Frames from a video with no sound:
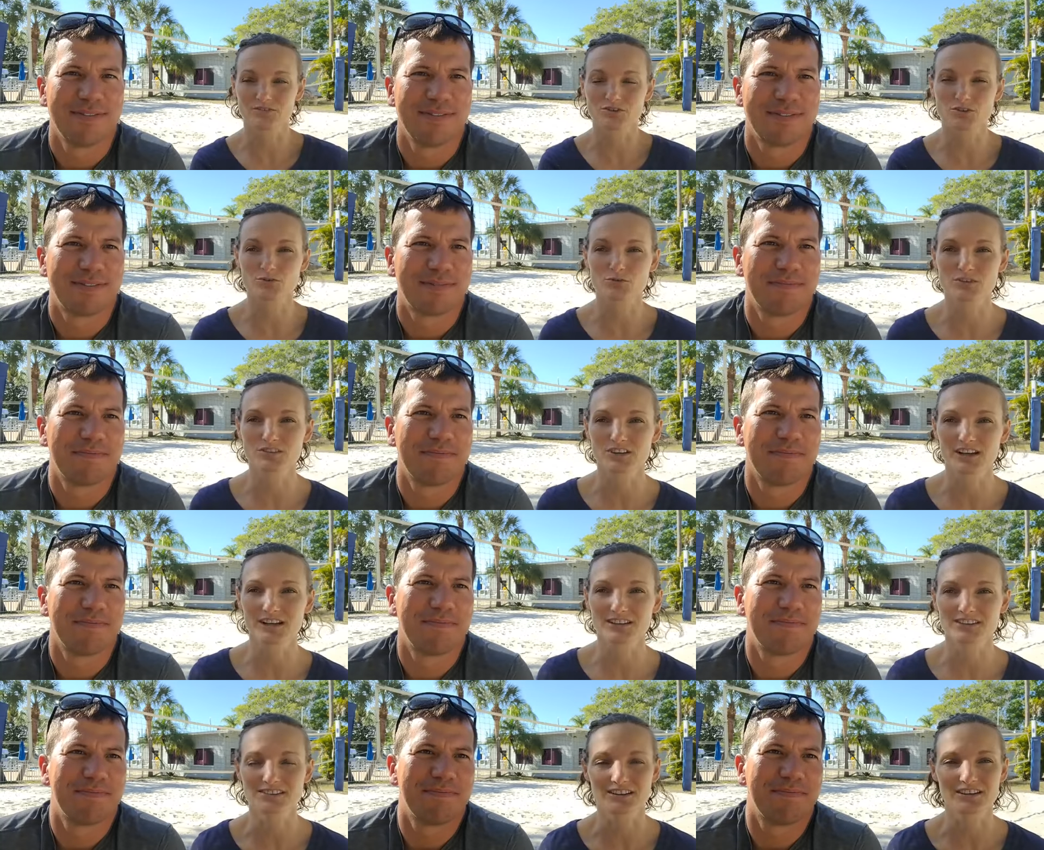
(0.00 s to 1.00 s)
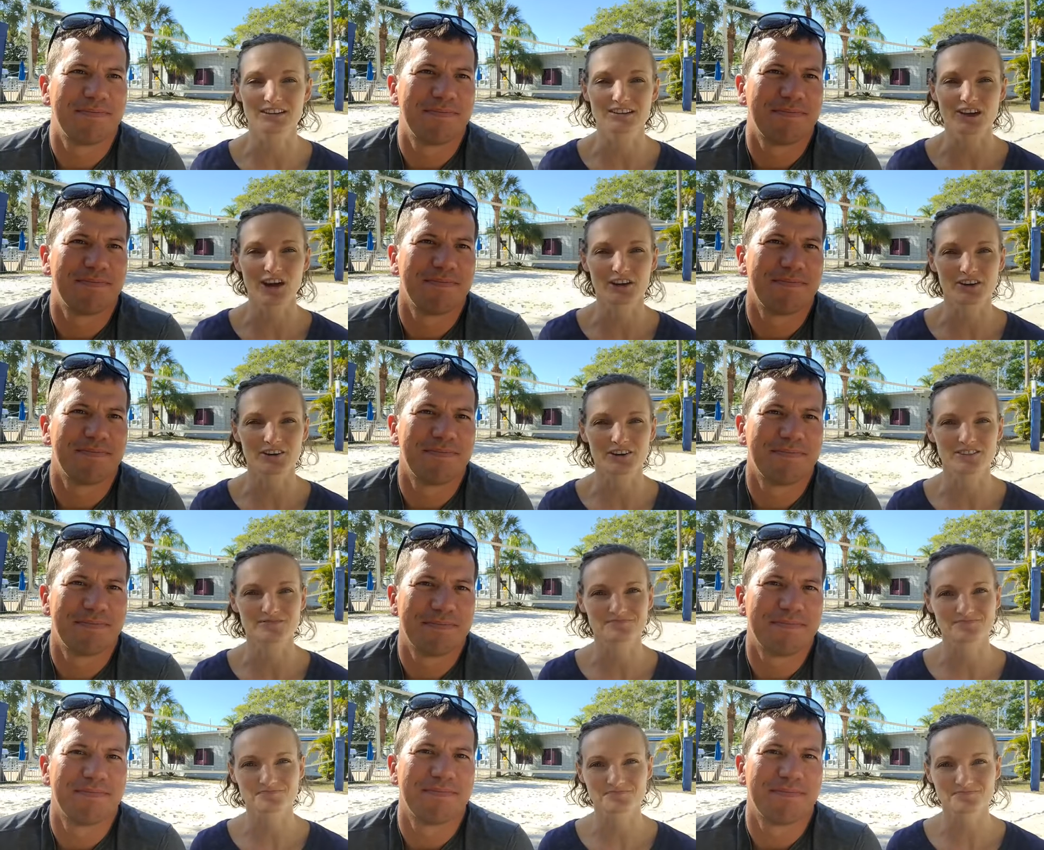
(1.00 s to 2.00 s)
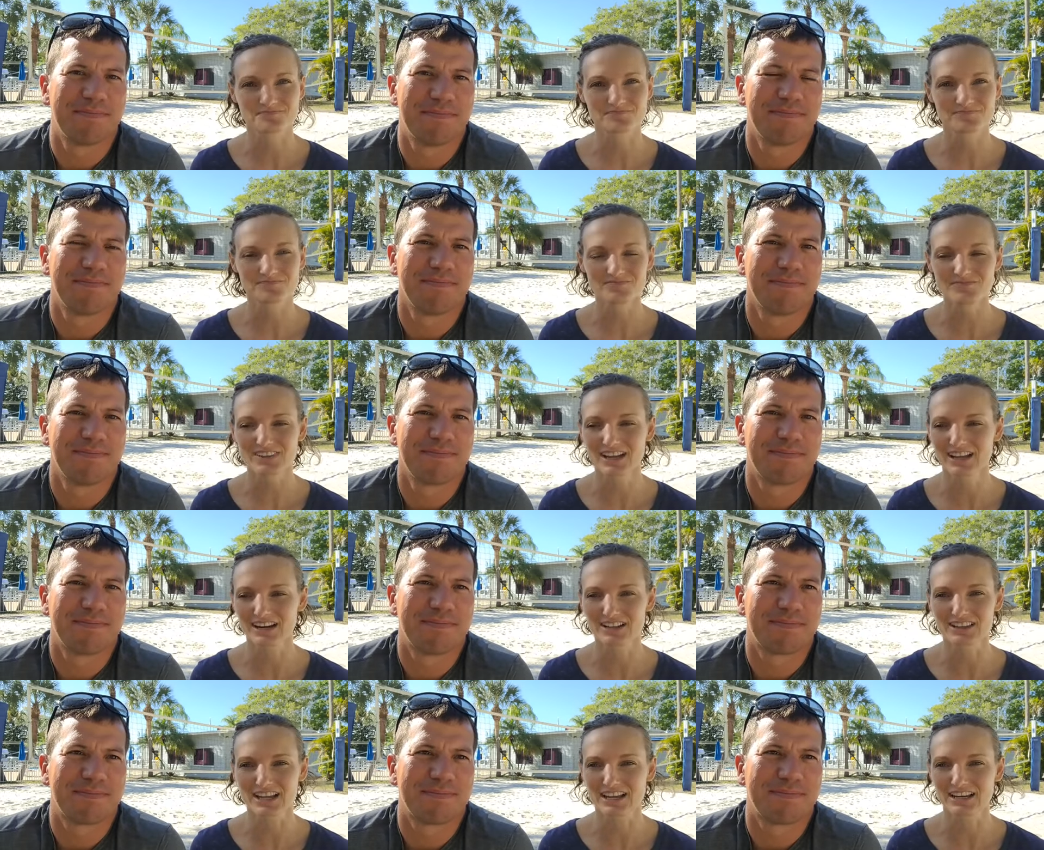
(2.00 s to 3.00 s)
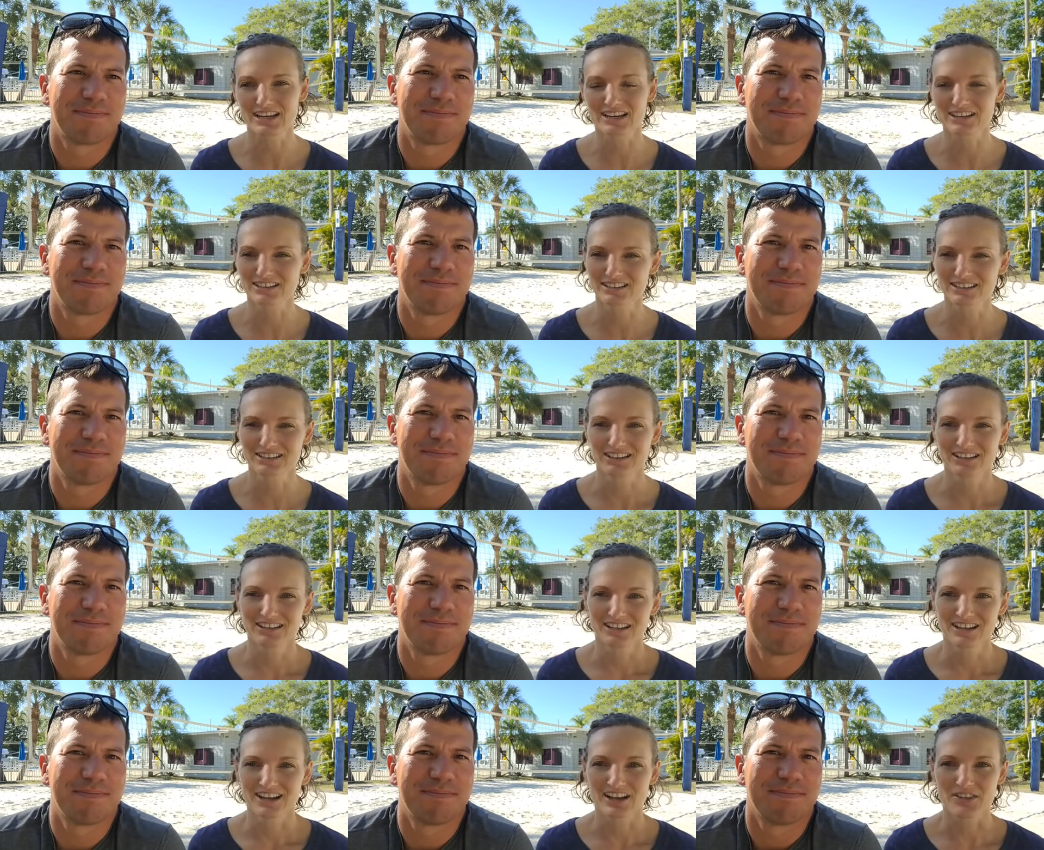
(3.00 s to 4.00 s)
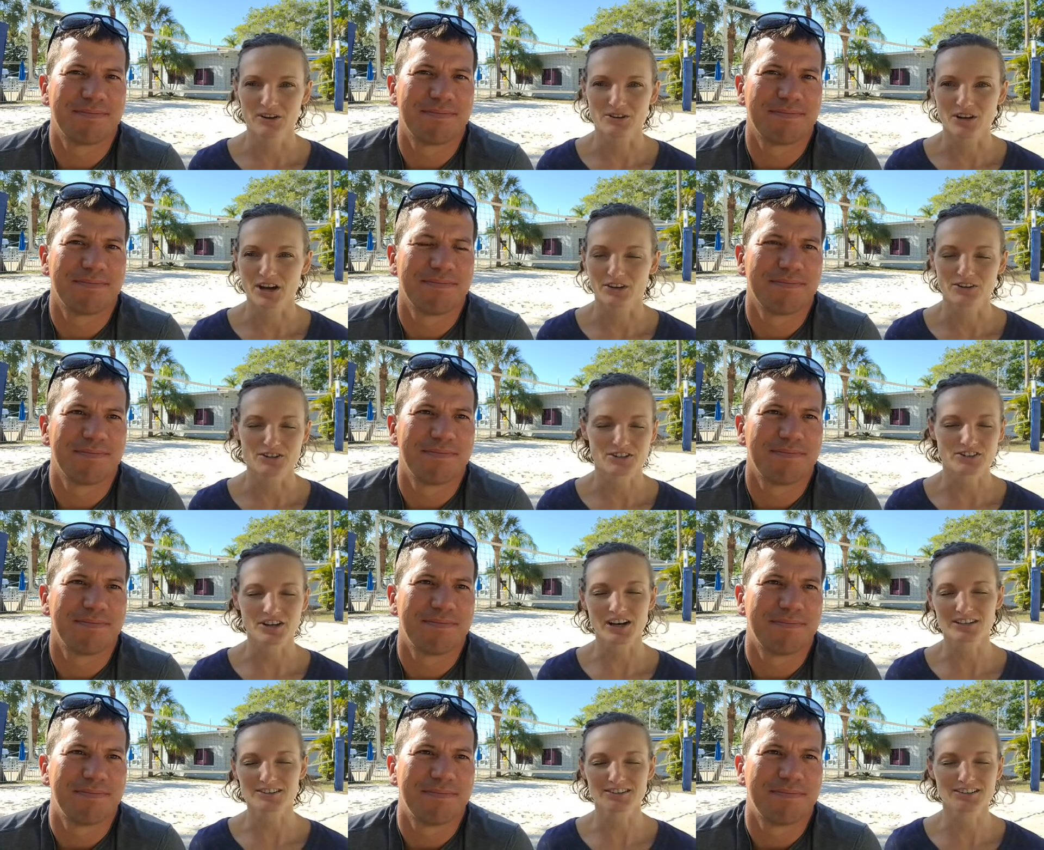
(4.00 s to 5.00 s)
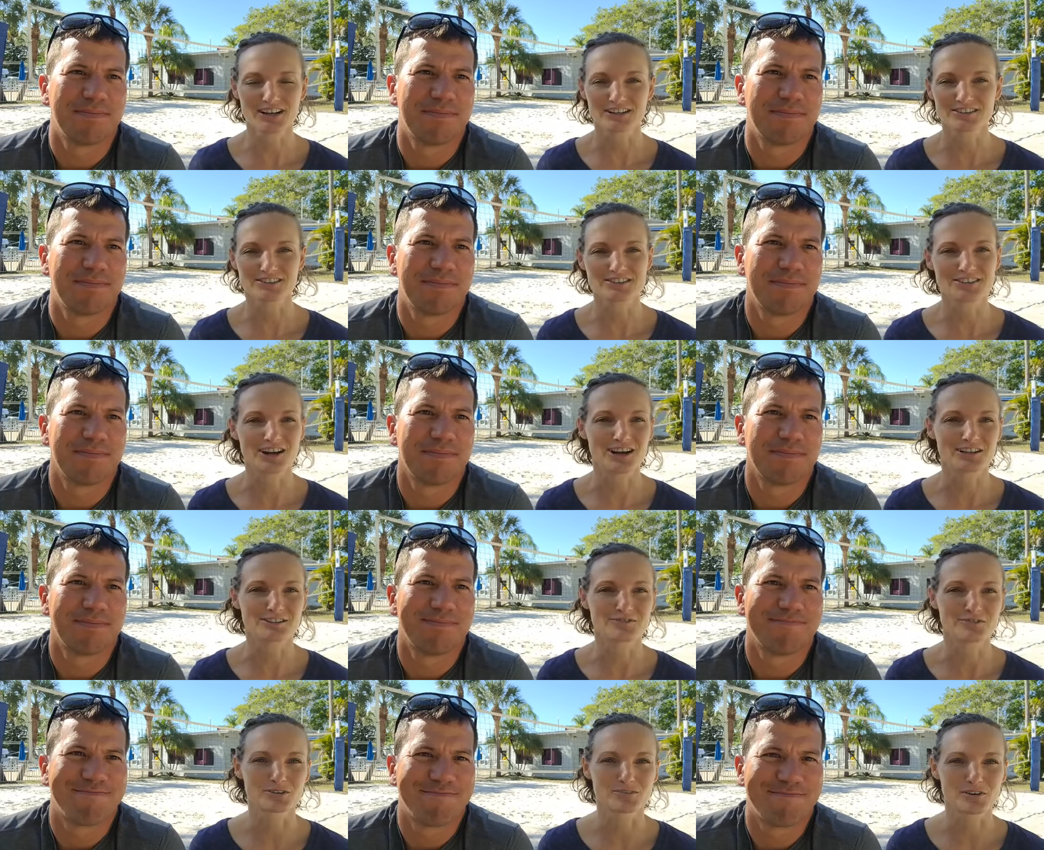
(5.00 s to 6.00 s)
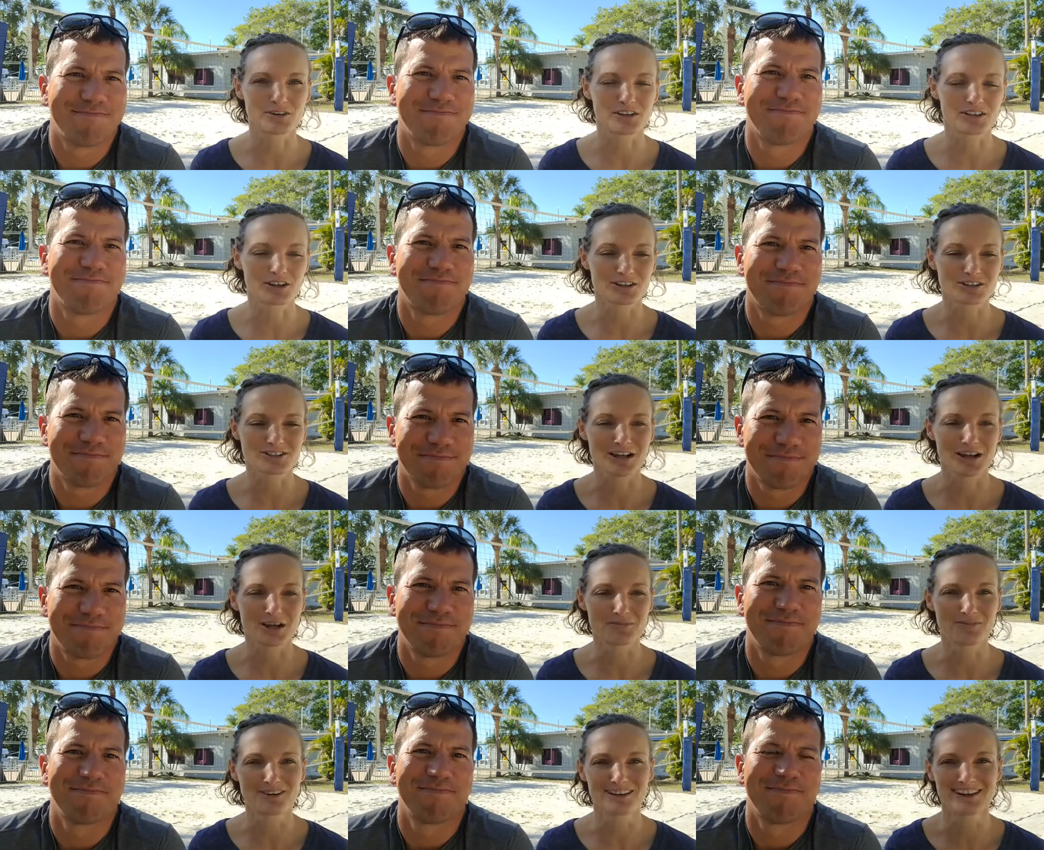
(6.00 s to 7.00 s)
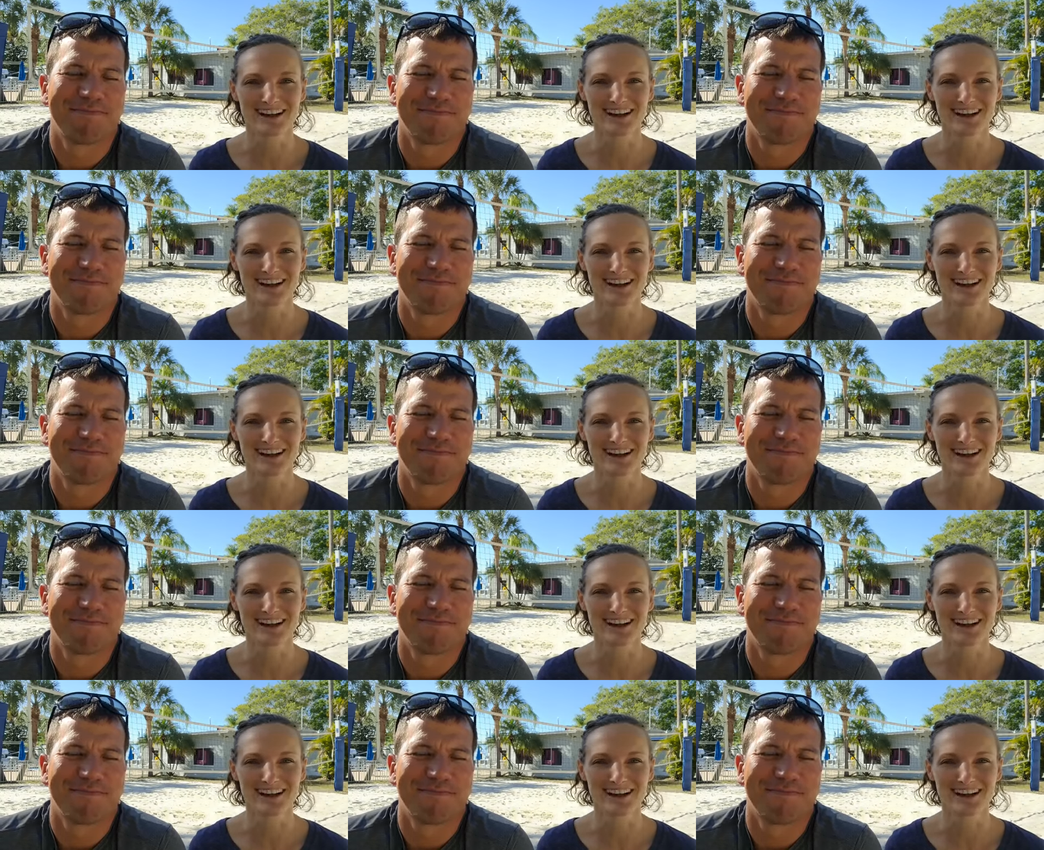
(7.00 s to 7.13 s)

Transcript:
Speaker 1: they have two sons and a daughter. And Elena and their daughter just talked and talked and talked for a very long time.